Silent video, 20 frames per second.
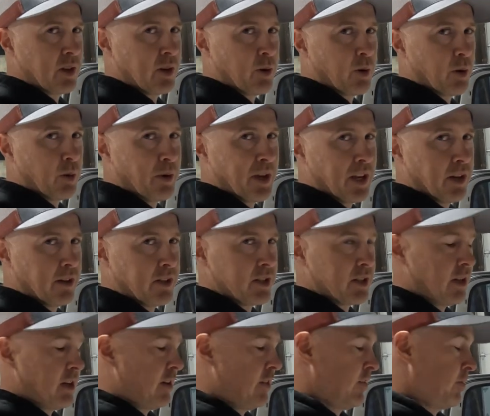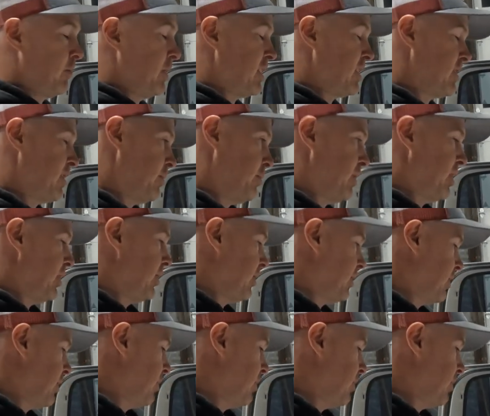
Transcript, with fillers: the door panels off messed up all the